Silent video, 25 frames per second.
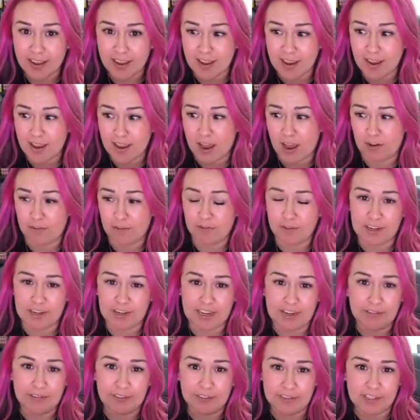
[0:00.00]
a
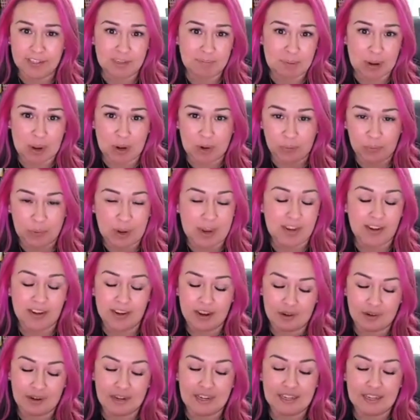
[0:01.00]
freaking 15 pound weight.
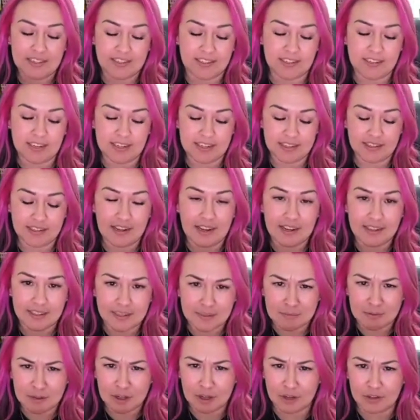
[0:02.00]
No, it's it's got
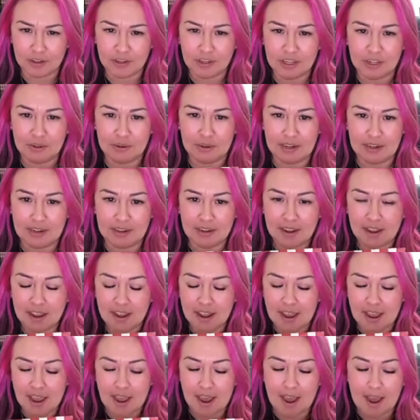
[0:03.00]
some girth to it.
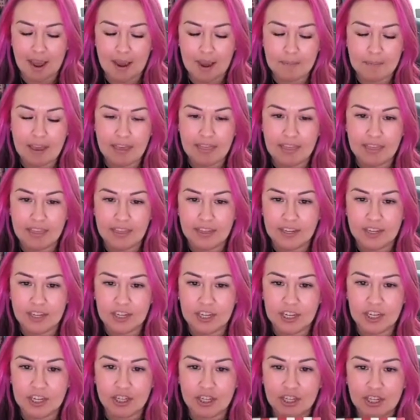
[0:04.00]
Um, and then the
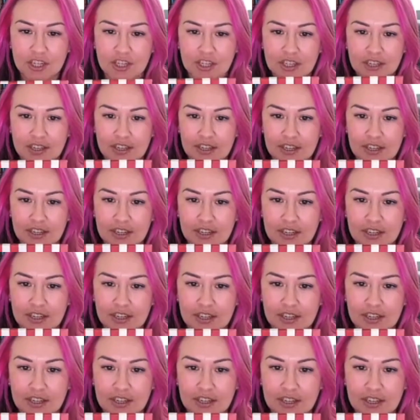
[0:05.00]
dish is right
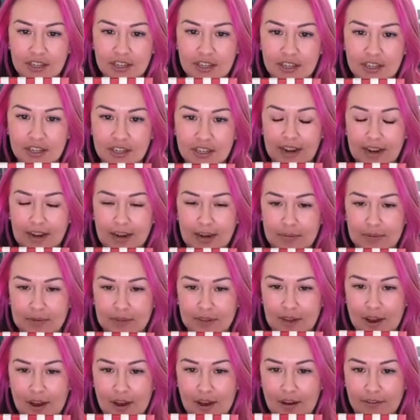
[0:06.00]
here and it comes
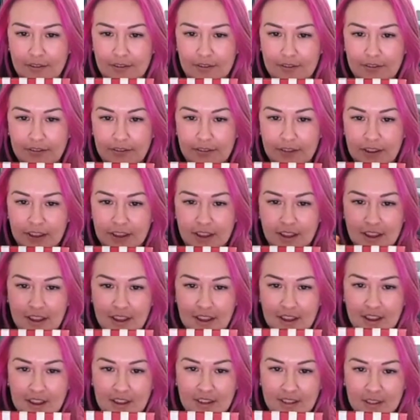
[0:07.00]
off
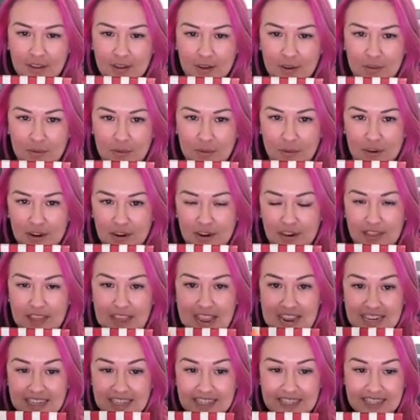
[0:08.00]
so where
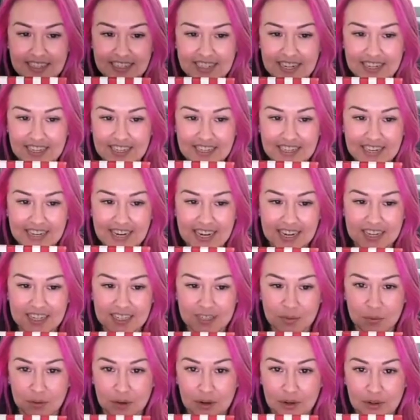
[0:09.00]
they sit is
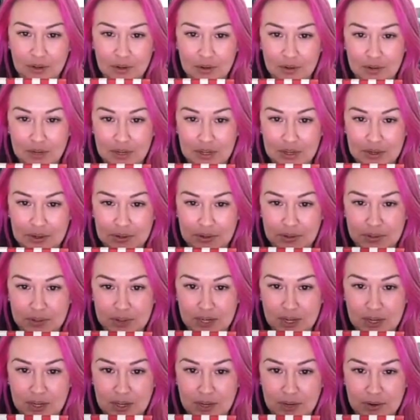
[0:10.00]
where you use
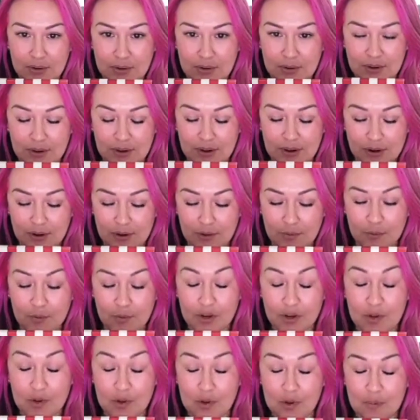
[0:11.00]
your, or where
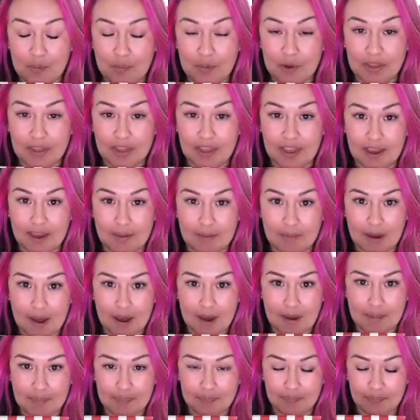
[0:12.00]
you put the
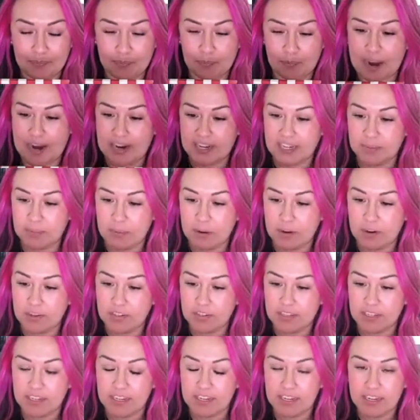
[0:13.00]
um, wax bars
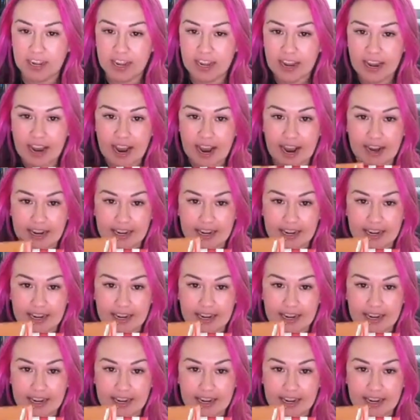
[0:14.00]
in it, and it